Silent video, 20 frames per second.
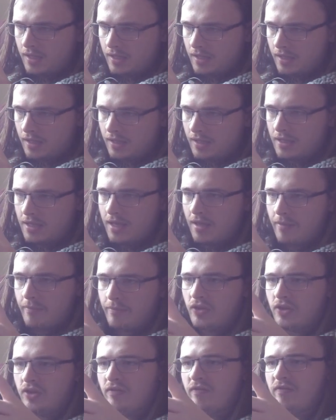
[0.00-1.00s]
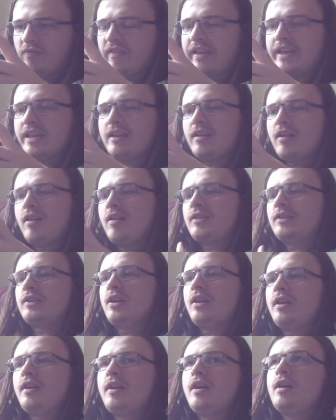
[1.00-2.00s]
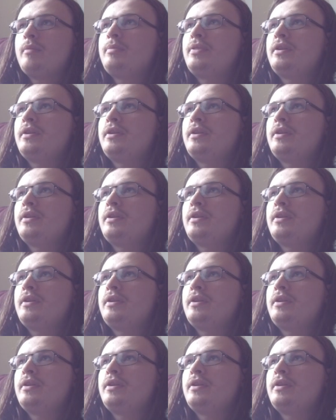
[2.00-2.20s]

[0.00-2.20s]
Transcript: And you can put the ring on top.